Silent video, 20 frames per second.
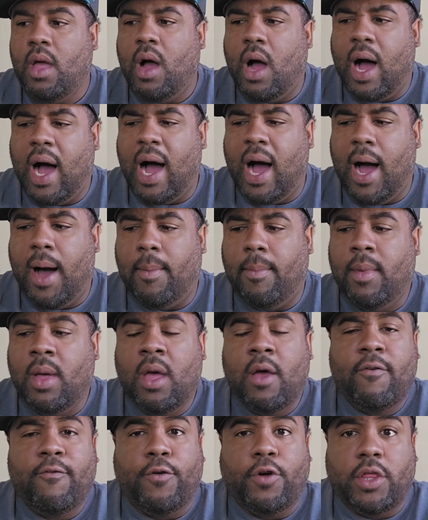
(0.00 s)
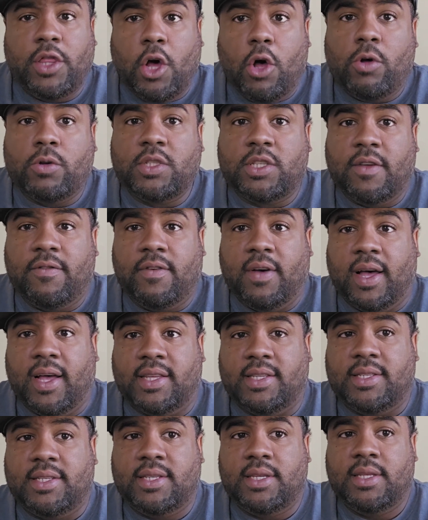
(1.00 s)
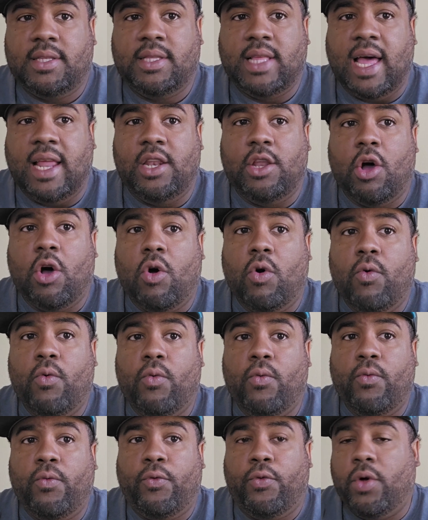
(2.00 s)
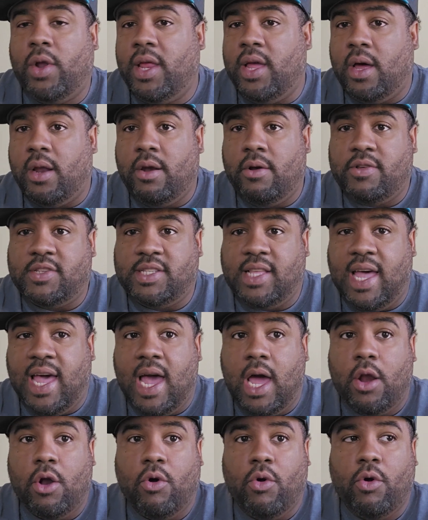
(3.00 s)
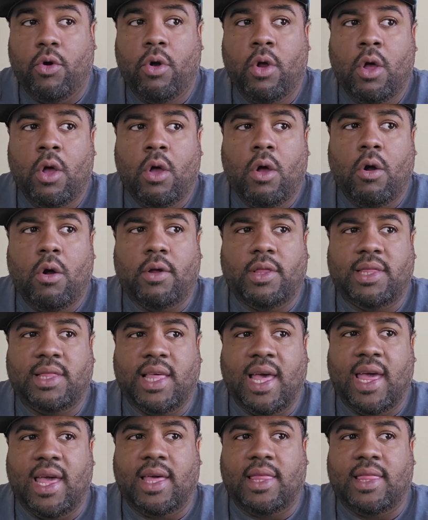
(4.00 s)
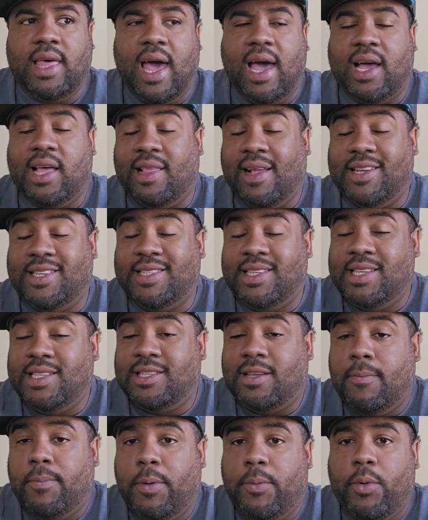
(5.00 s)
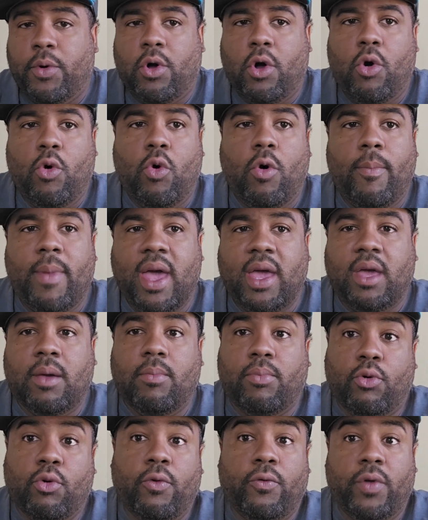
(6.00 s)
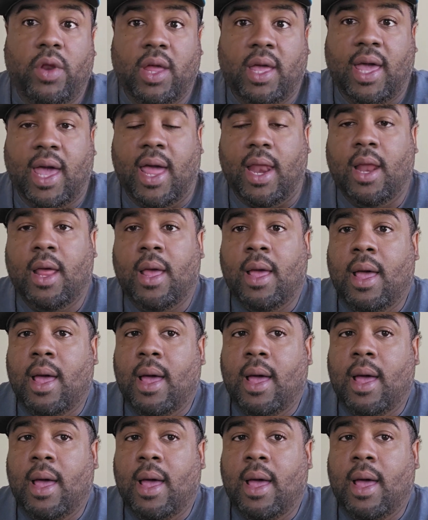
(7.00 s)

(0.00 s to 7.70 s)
Um, for those of us that don't fully understand or or think that, because I see some people go, well, make him prove it again.